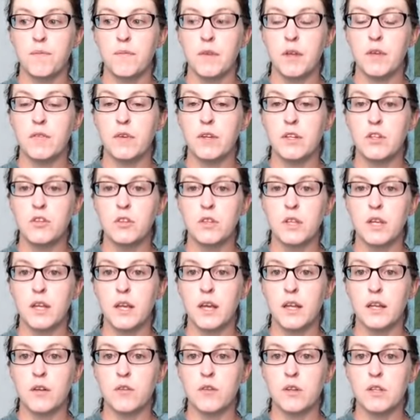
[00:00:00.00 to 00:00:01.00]
eventually
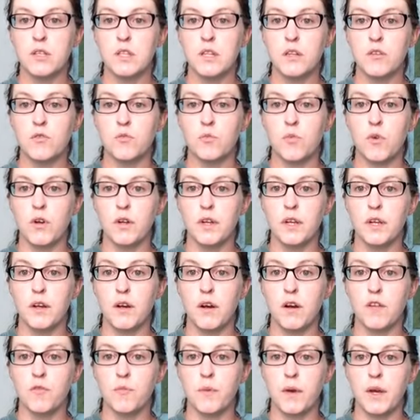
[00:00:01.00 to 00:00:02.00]
I noticed he was walking
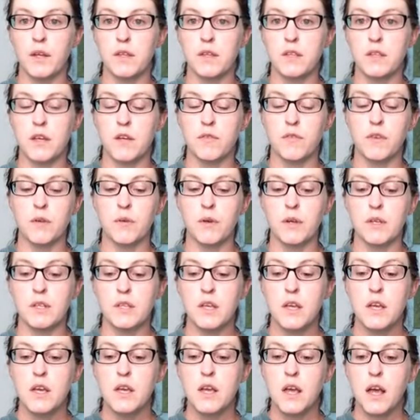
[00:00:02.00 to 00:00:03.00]
off by himself. Anyways,
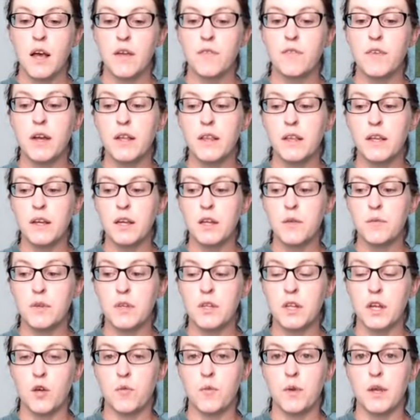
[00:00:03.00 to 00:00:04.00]
I finally got him to
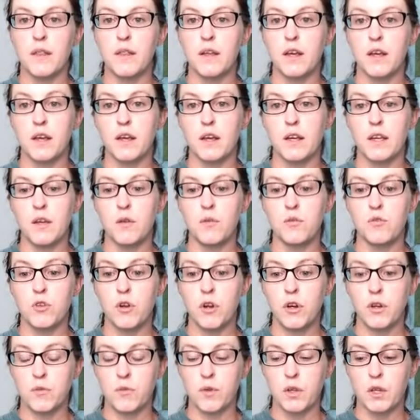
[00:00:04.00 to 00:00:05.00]
tell me that he was
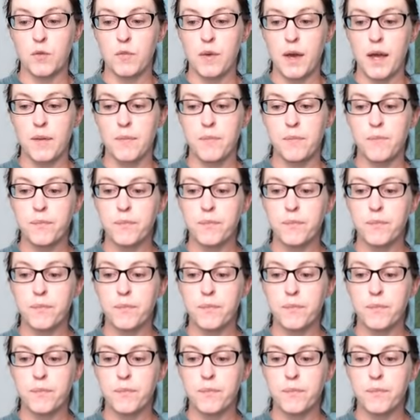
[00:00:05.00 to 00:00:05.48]
hurting really bad.